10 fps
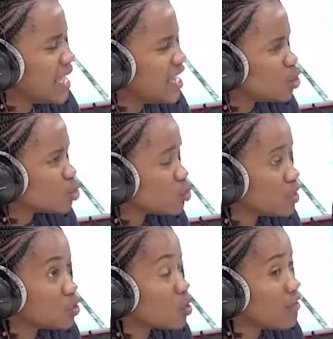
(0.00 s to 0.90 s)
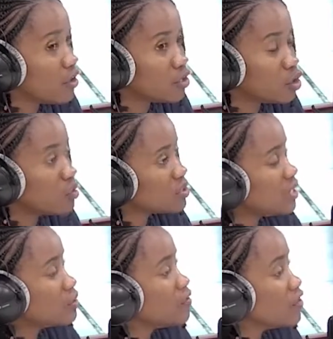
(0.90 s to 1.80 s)
It used to, so everyone thought there was
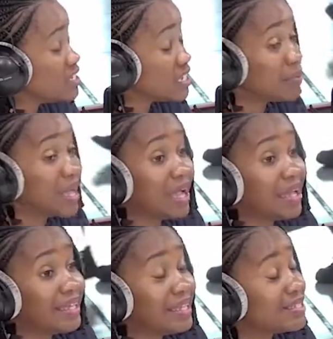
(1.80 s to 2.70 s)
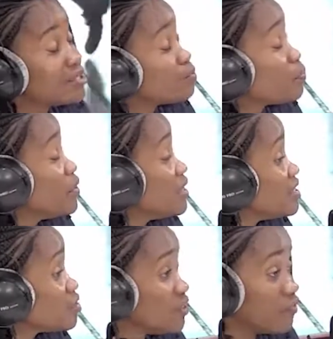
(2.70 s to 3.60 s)
a lot of red tape. It's pretty
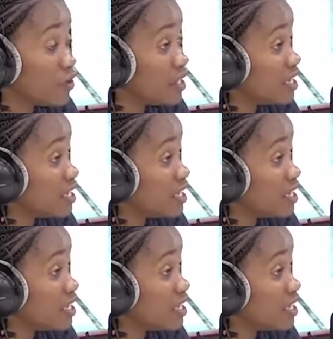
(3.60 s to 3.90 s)
straightforward.